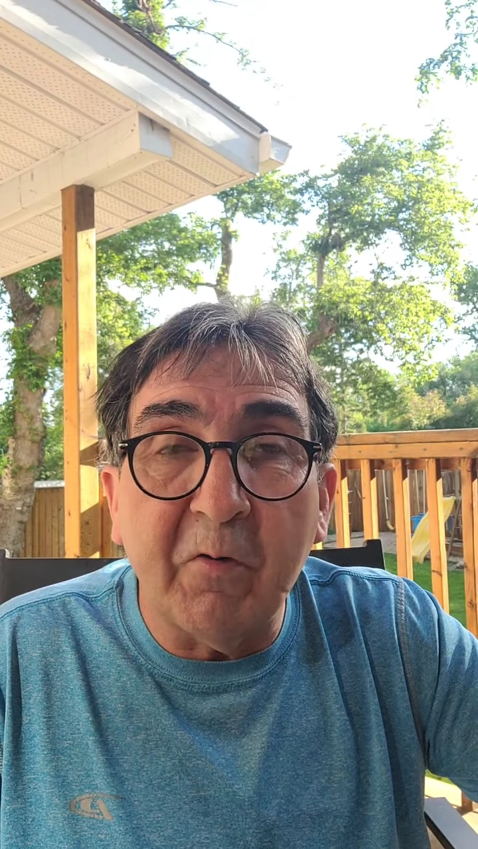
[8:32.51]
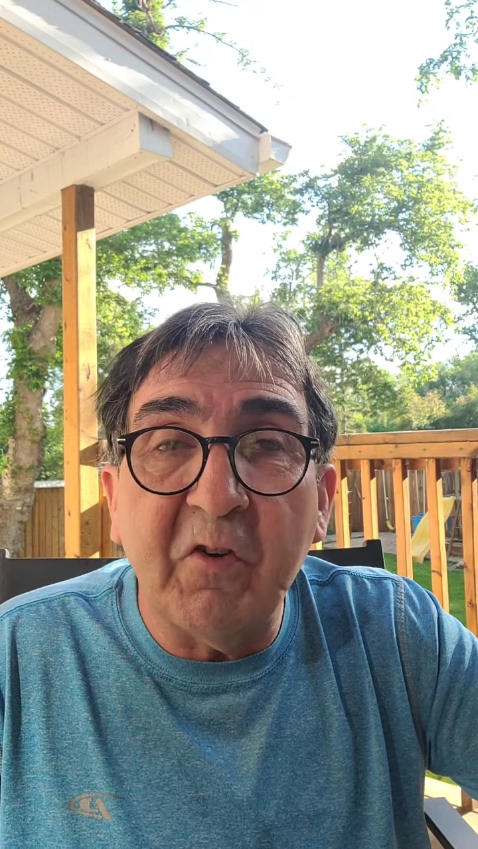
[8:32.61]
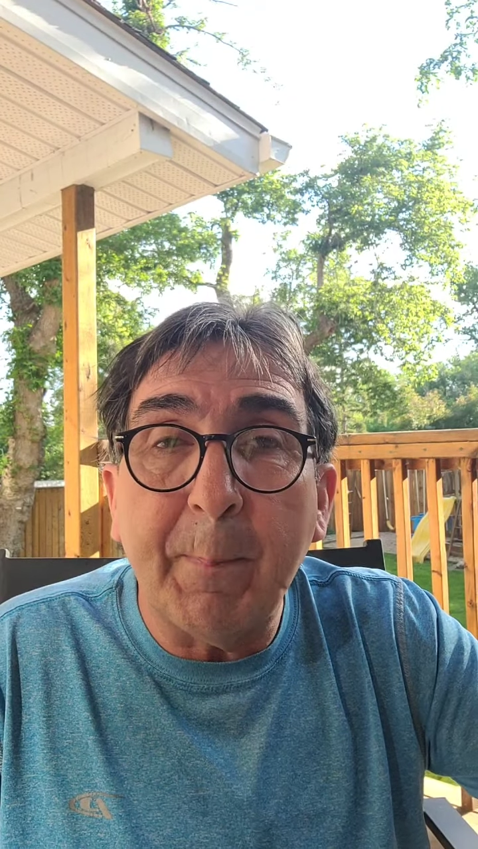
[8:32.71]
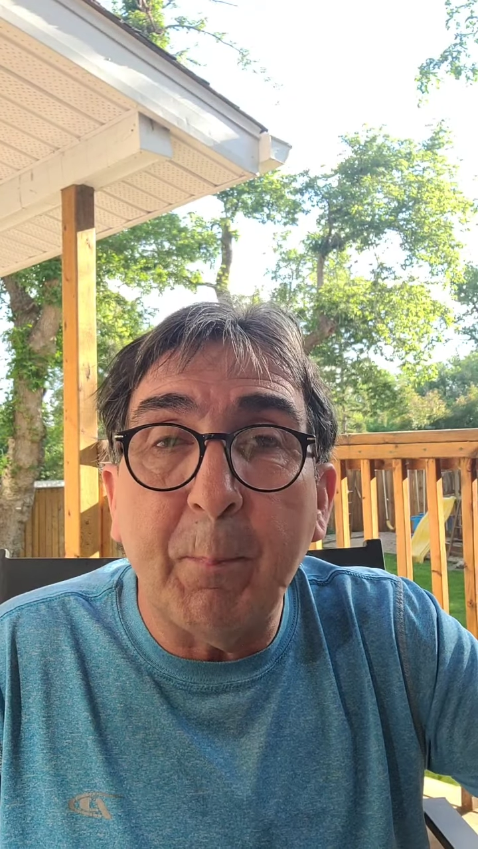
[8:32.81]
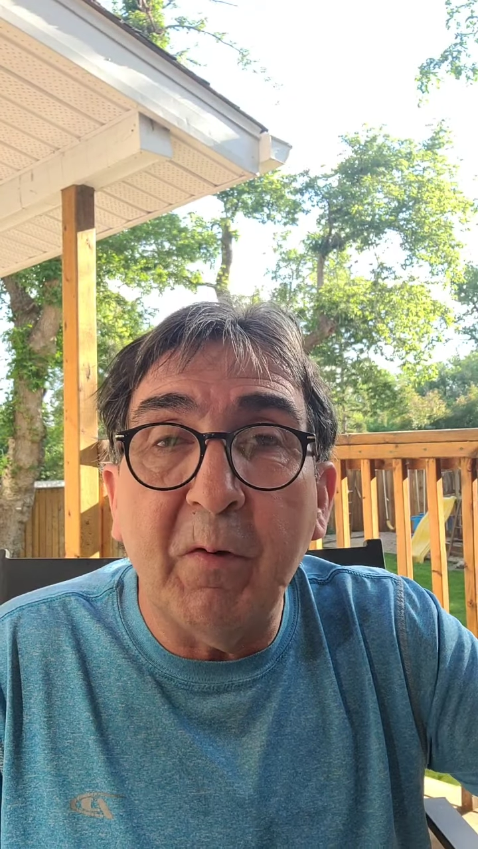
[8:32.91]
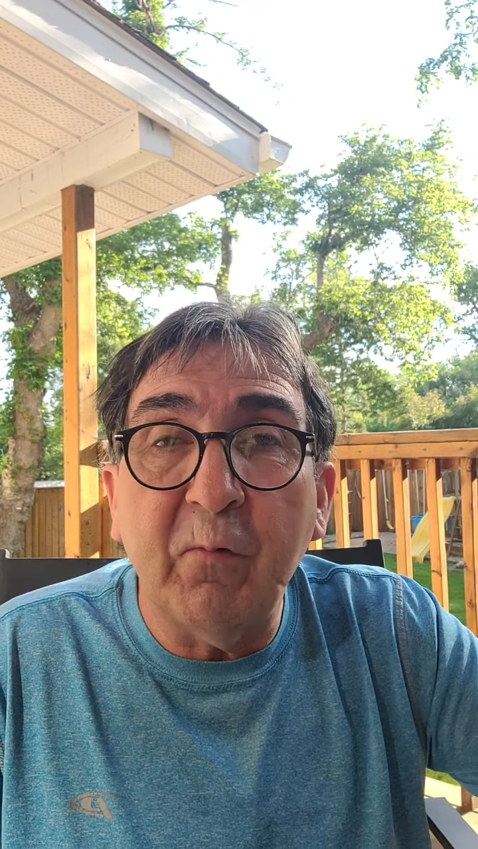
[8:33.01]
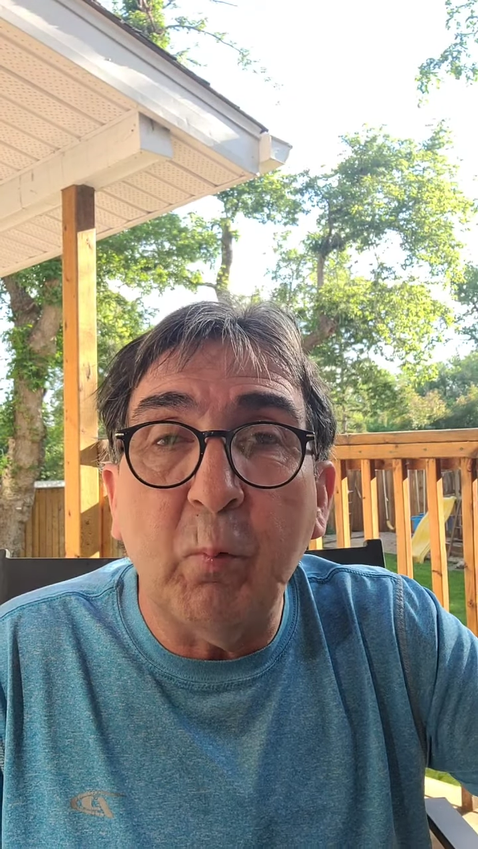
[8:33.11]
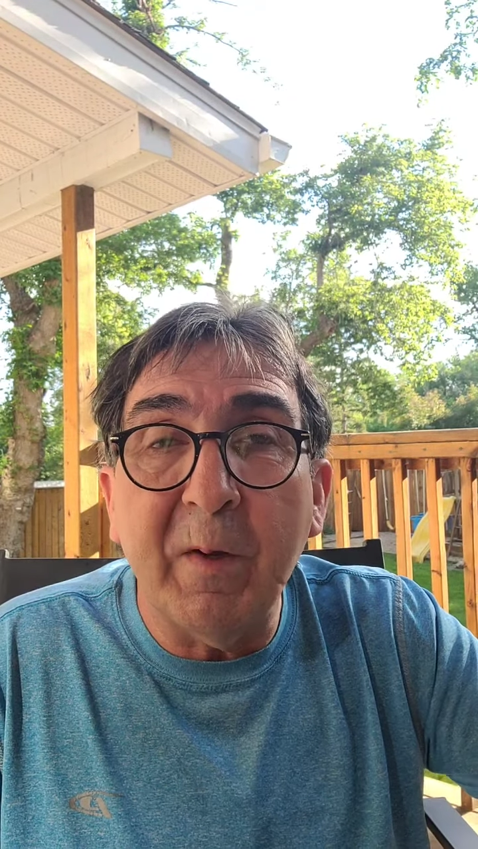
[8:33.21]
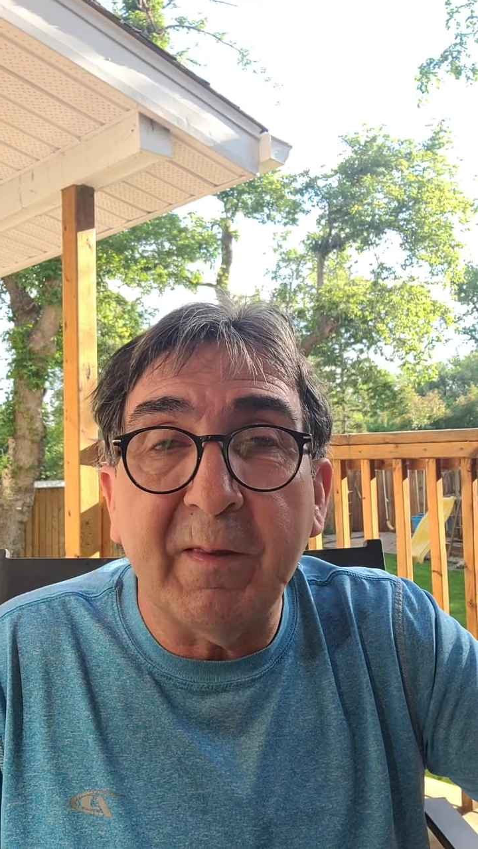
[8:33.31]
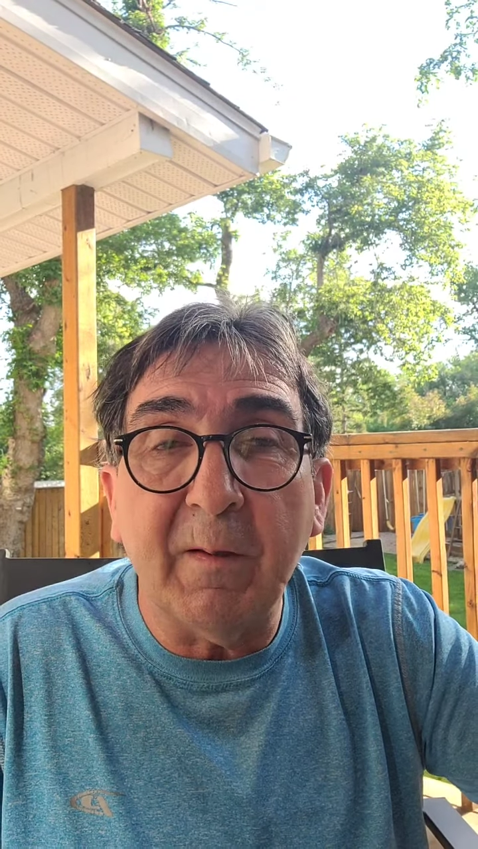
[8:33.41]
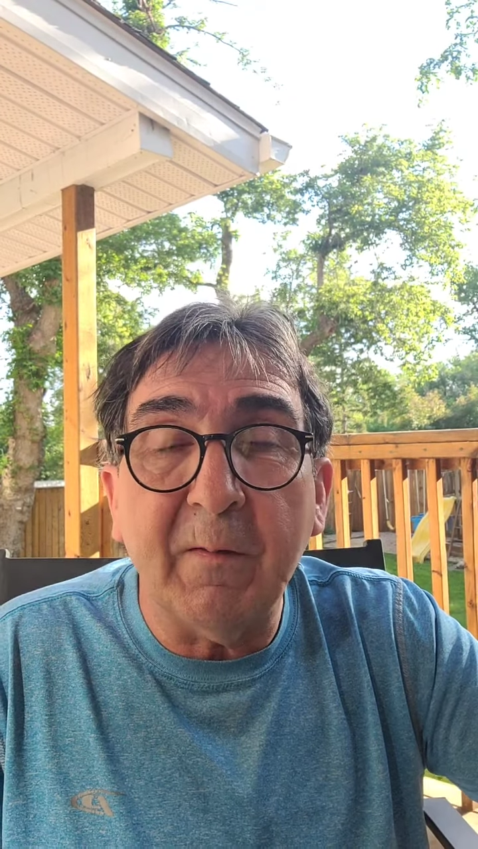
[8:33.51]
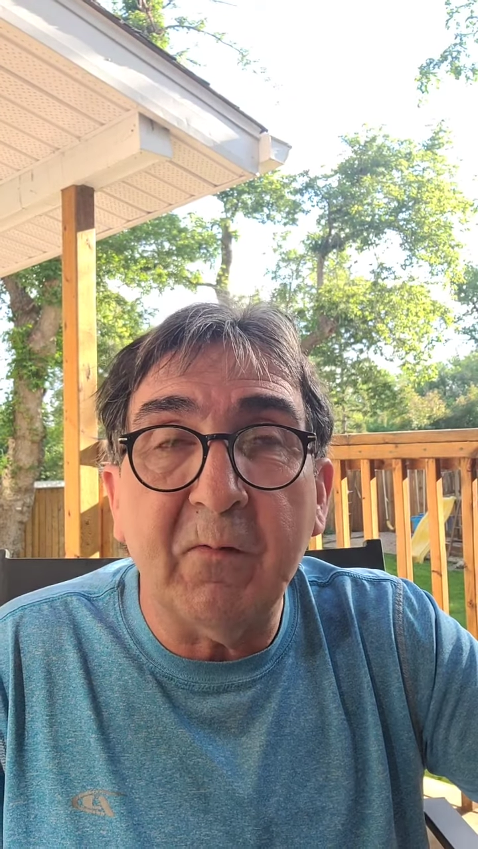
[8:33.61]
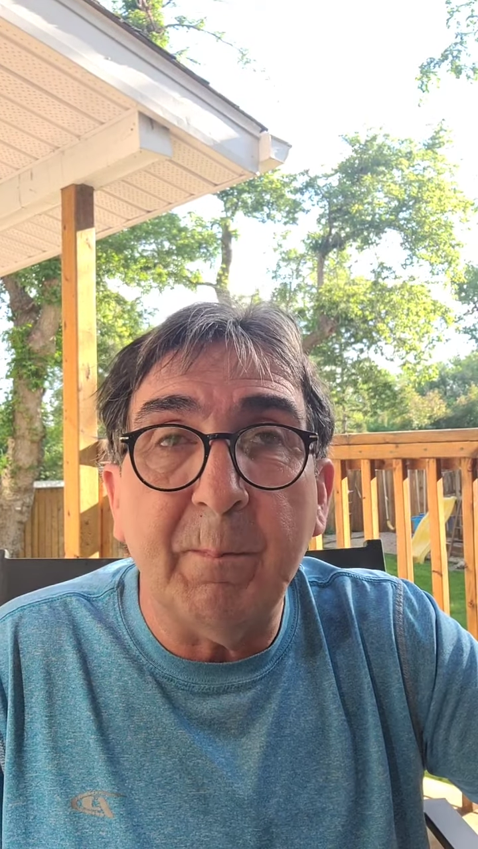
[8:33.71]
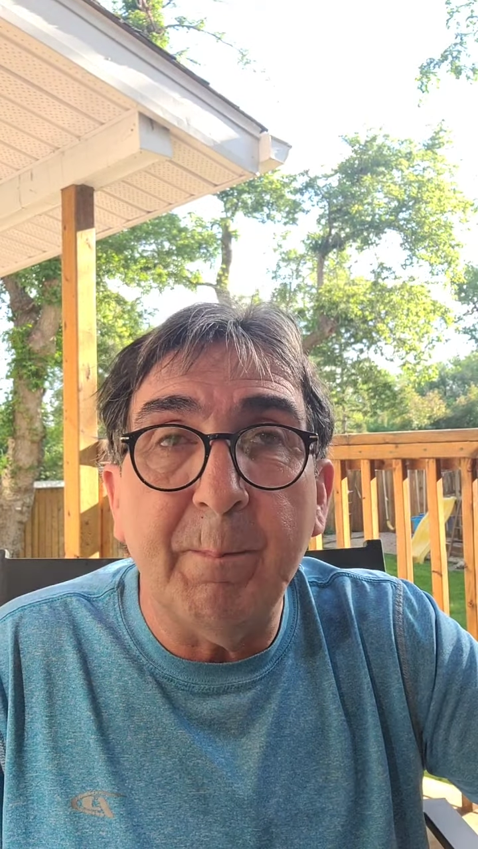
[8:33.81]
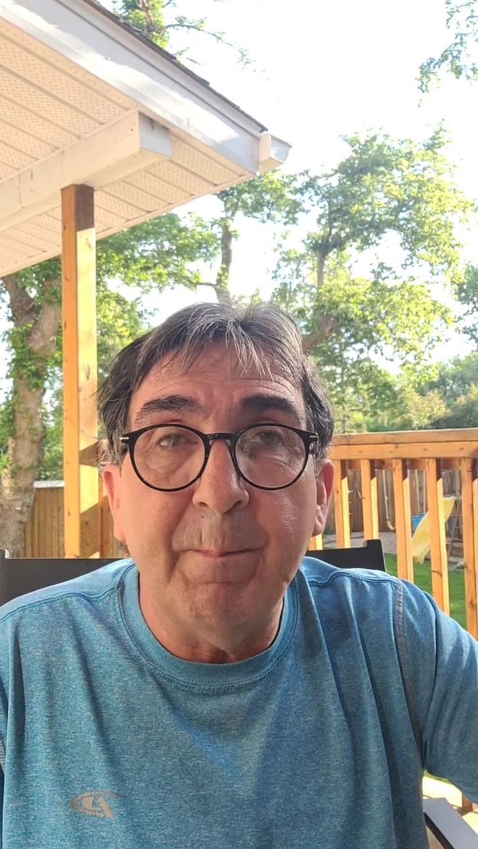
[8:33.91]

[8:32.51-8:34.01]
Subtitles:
shepherd is with us.